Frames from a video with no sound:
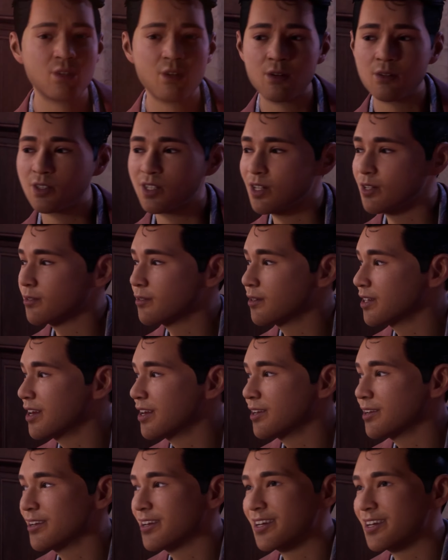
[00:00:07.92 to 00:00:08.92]
the
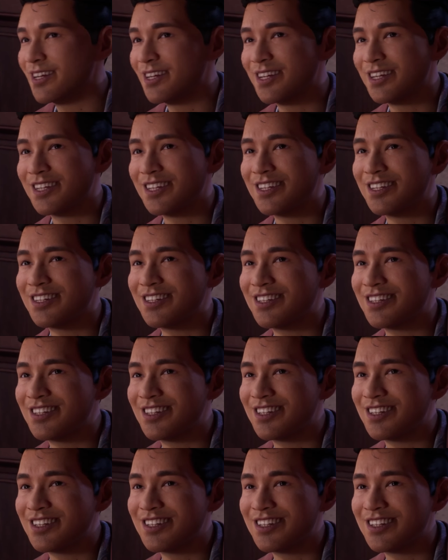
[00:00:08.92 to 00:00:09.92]
charming and handsome